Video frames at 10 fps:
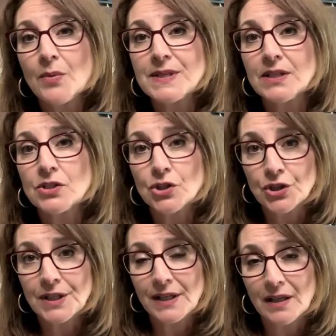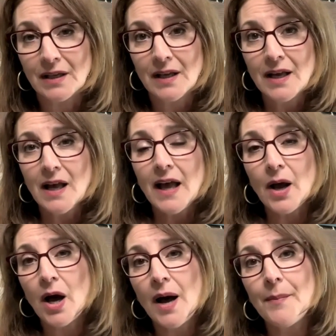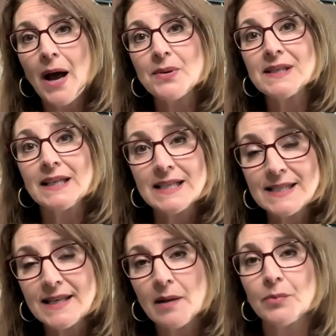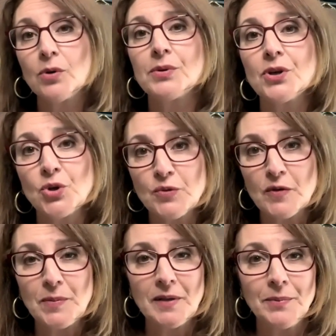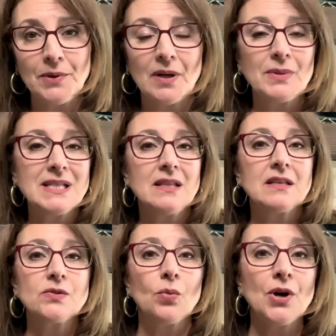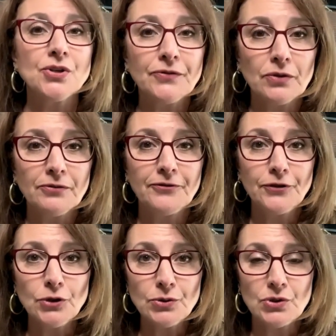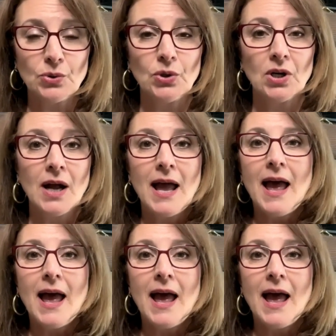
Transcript: I was in Turkey. Um, I was in Istanbul with a group of people, and we did this wonderful food tour.